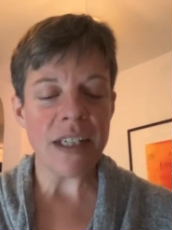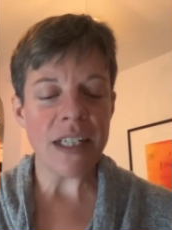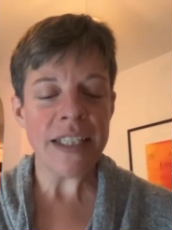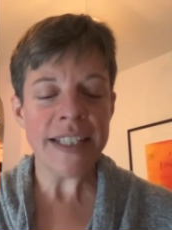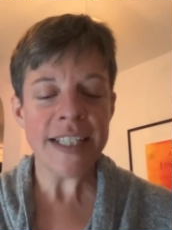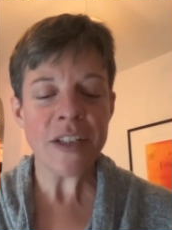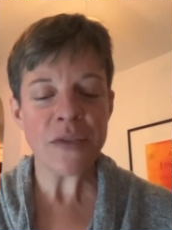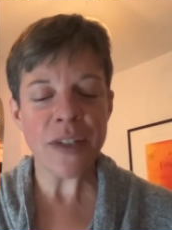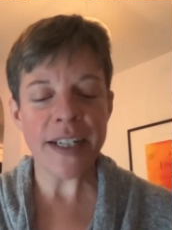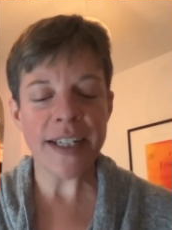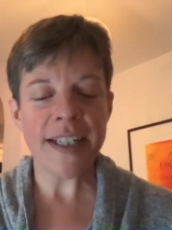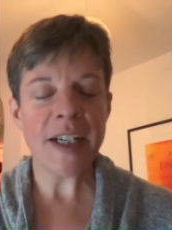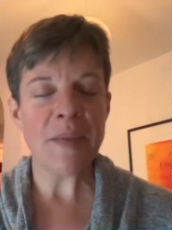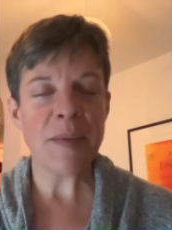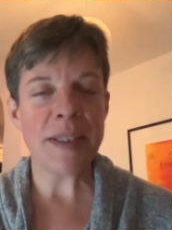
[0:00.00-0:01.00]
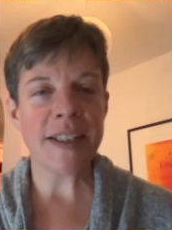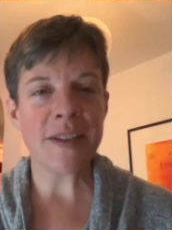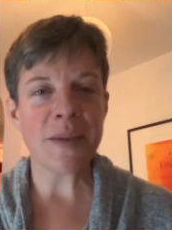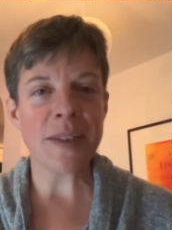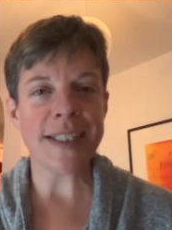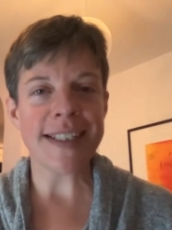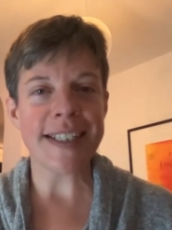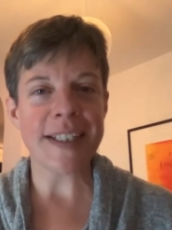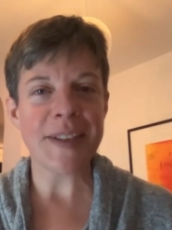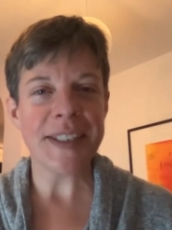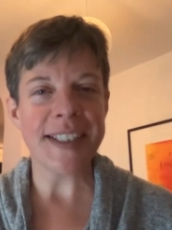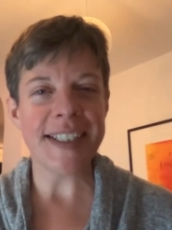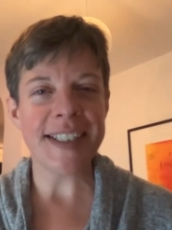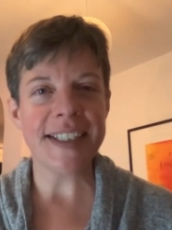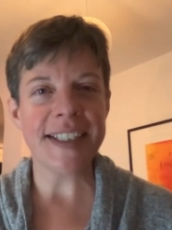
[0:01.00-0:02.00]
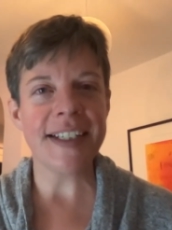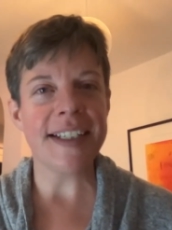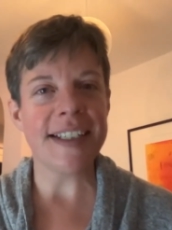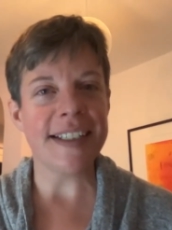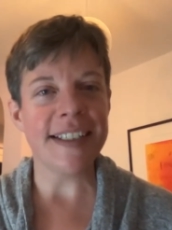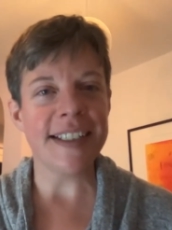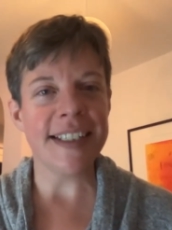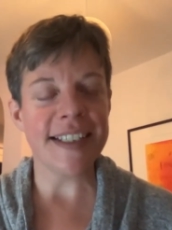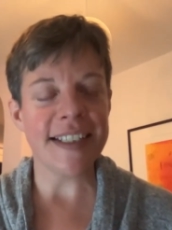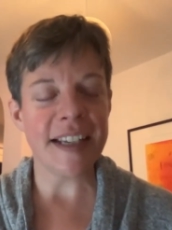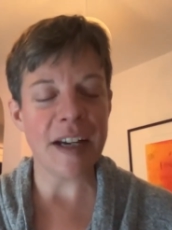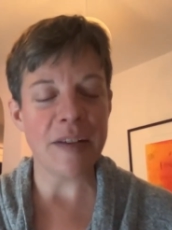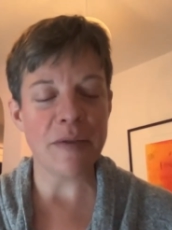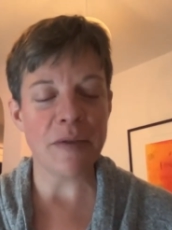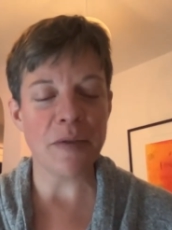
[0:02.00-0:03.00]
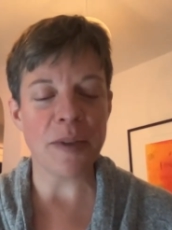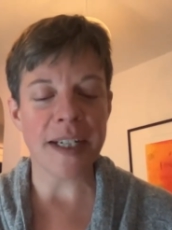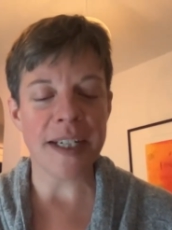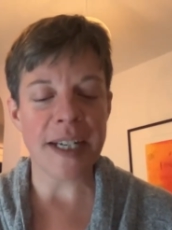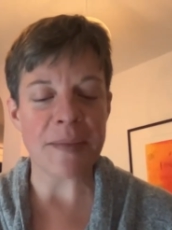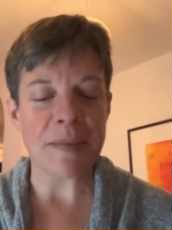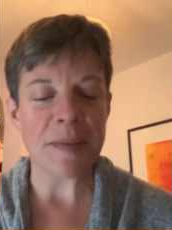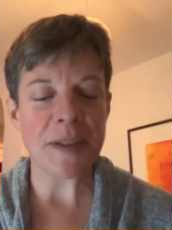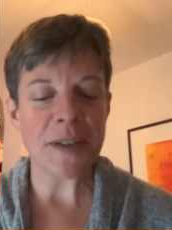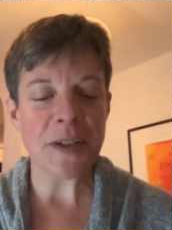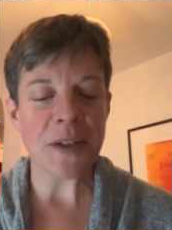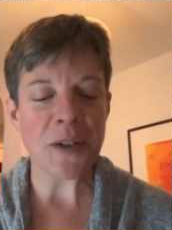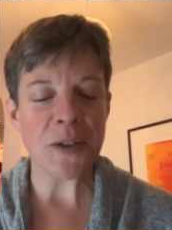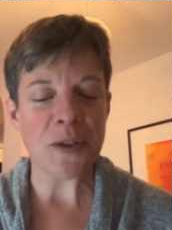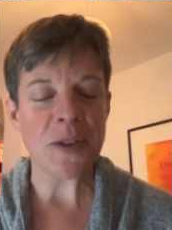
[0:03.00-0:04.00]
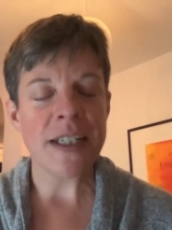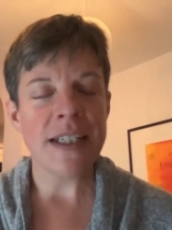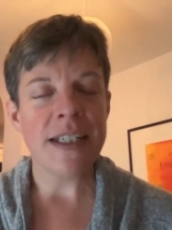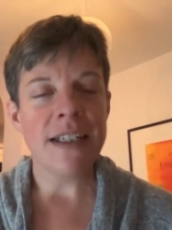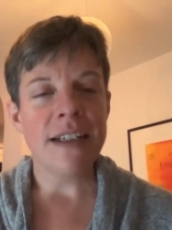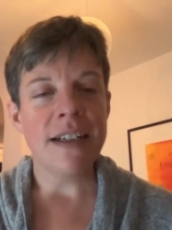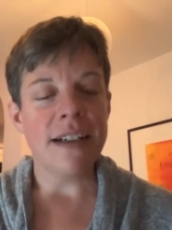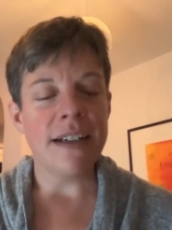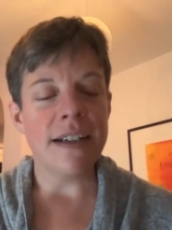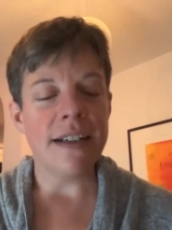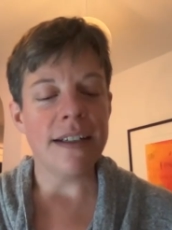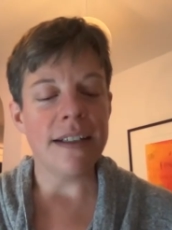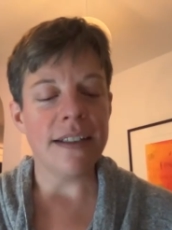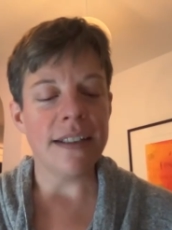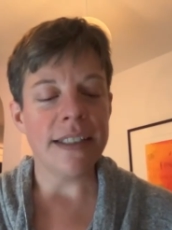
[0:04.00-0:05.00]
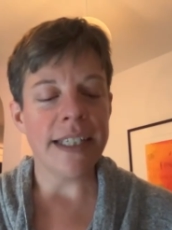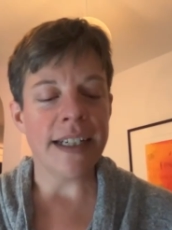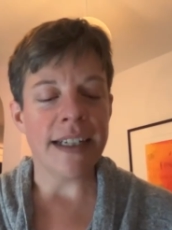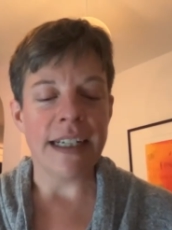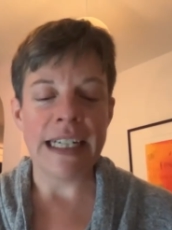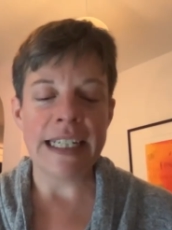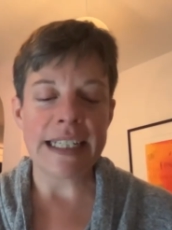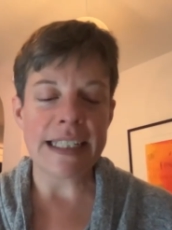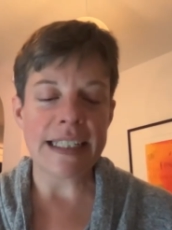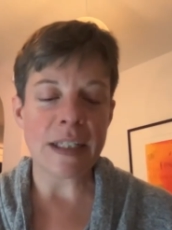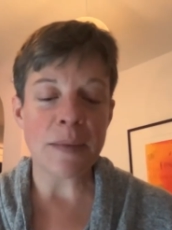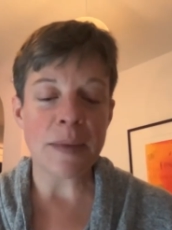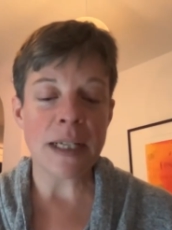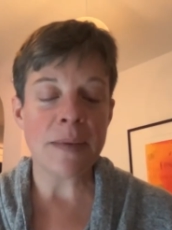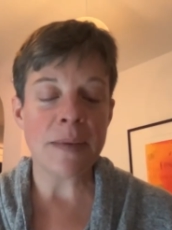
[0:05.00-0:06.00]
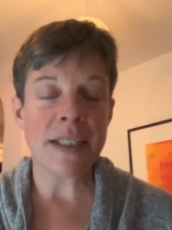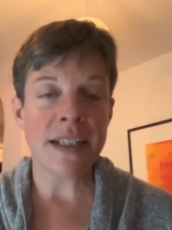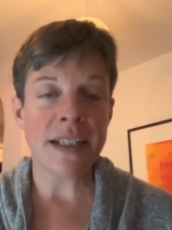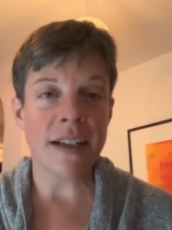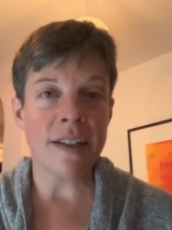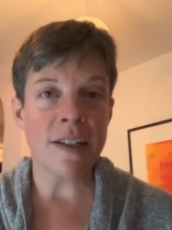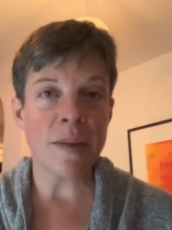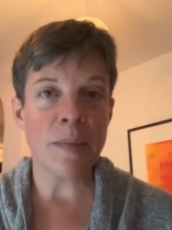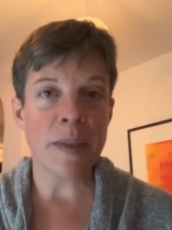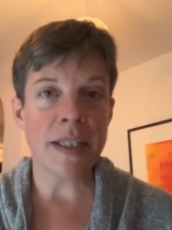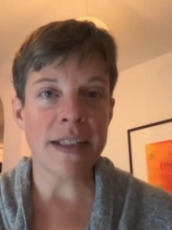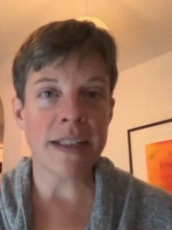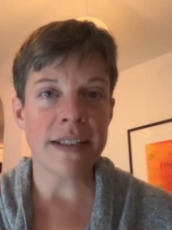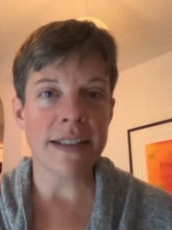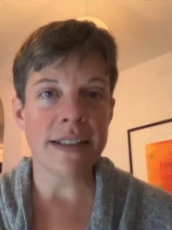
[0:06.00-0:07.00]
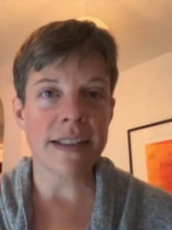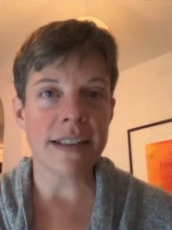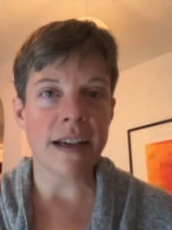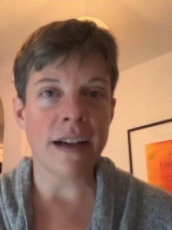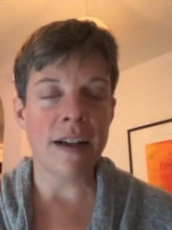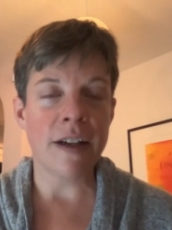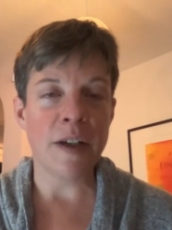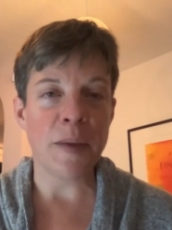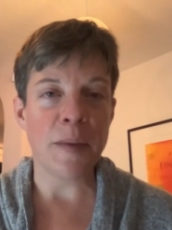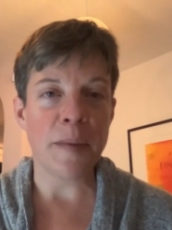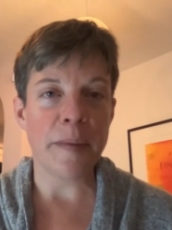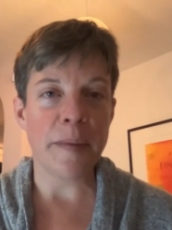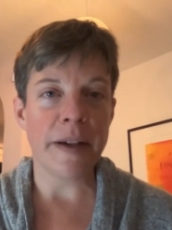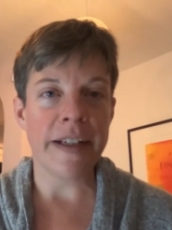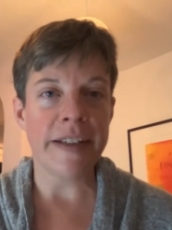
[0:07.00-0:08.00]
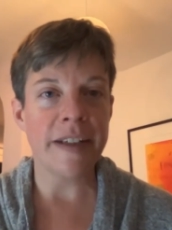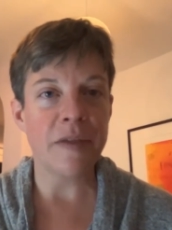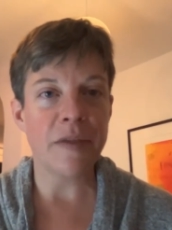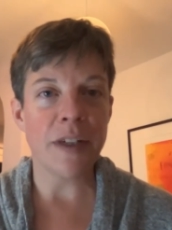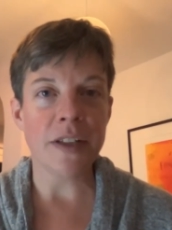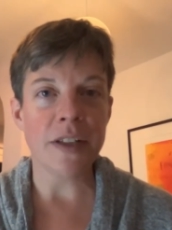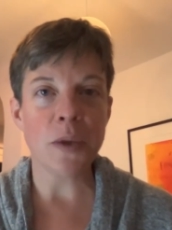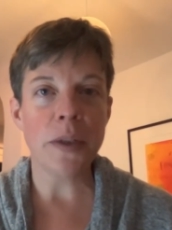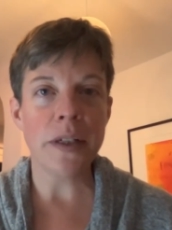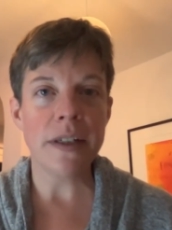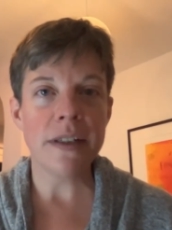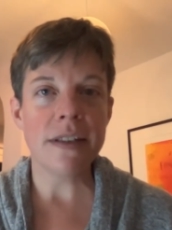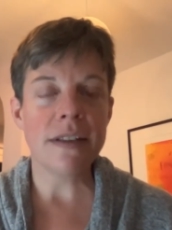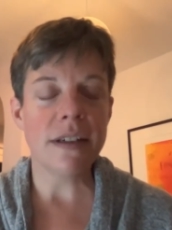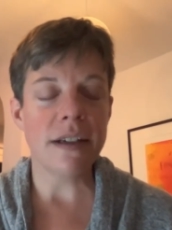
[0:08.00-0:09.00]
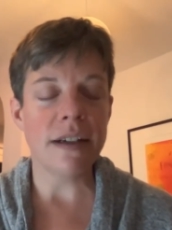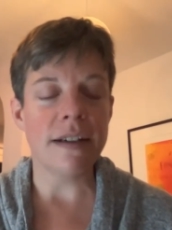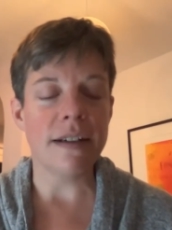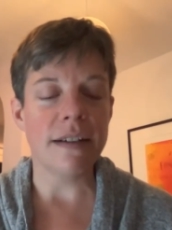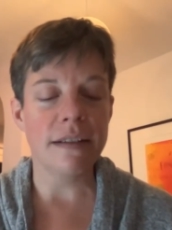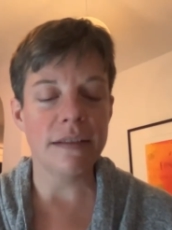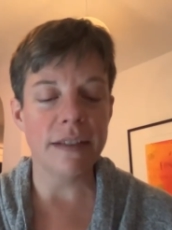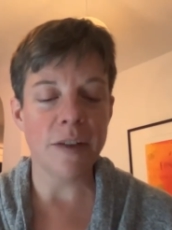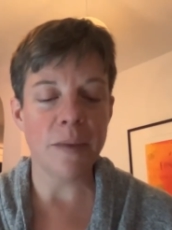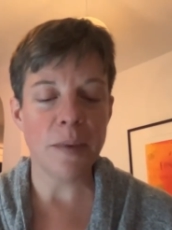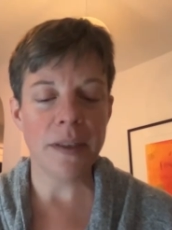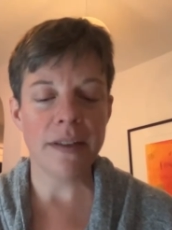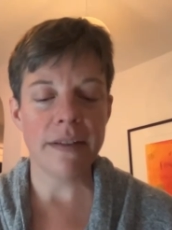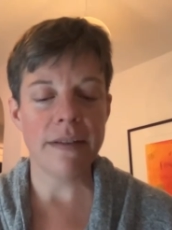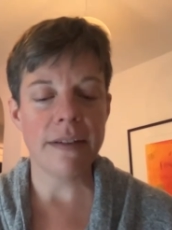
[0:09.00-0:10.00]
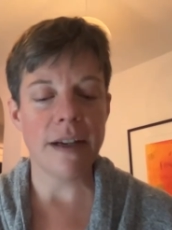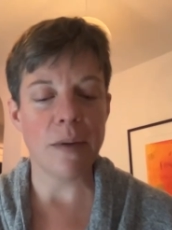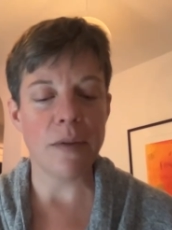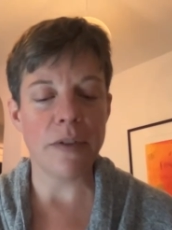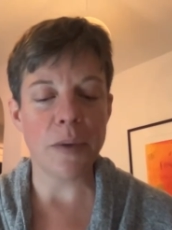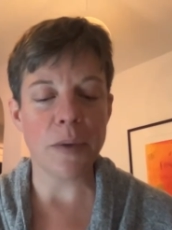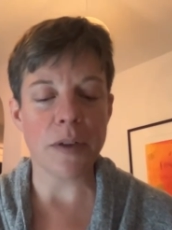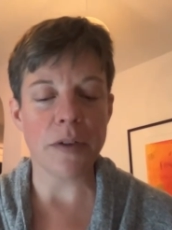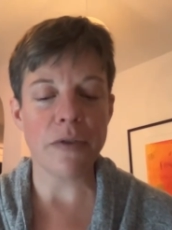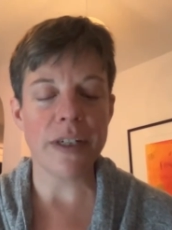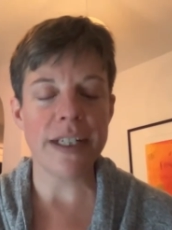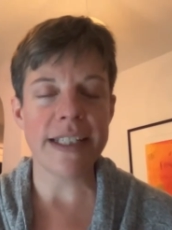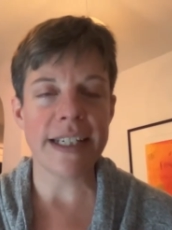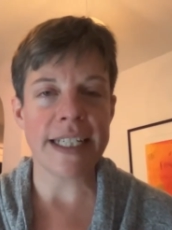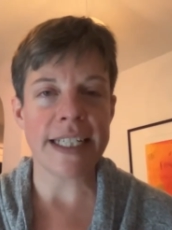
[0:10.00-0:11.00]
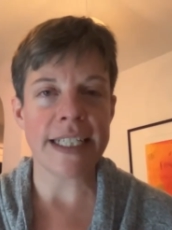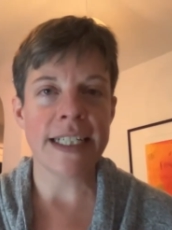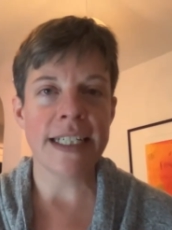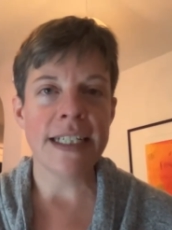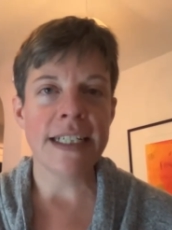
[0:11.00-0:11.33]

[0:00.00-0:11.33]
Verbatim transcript: and that's fine. I mean, that's what I sound like, uh, and it's half of what I am. So uh, yeah, I sometimes get hired because um, I identify as queer, uh, lesbian, however you want to phrase that,